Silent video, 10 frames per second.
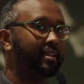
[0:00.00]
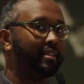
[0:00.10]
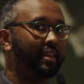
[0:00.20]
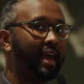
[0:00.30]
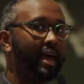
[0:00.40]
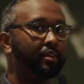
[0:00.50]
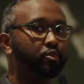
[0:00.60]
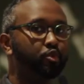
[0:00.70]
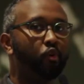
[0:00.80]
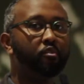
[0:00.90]

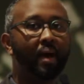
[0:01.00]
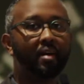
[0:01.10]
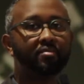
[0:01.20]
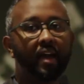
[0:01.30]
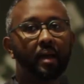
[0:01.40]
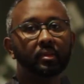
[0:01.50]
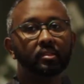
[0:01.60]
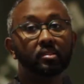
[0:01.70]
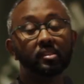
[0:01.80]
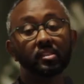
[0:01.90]
that drove my family
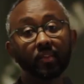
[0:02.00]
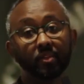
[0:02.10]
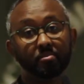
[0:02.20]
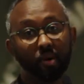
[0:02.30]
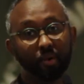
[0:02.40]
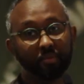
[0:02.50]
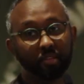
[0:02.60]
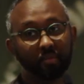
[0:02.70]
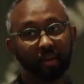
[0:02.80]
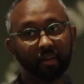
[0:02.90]
to southern part of
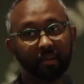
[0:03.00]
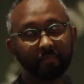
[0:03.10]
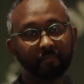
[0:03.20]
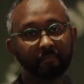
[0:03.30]
Somalia.